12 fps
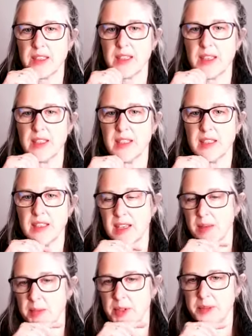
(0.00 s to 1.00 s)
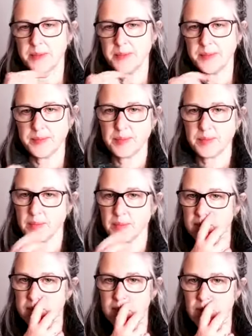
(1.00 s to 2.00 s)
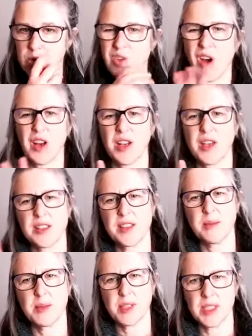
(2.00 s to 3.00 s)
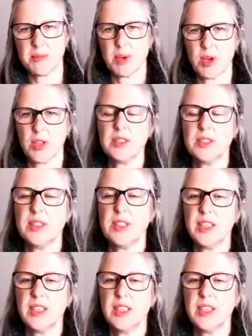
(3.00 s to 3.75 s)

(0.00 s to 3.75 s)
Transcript: nice and stable. So not a stability ball.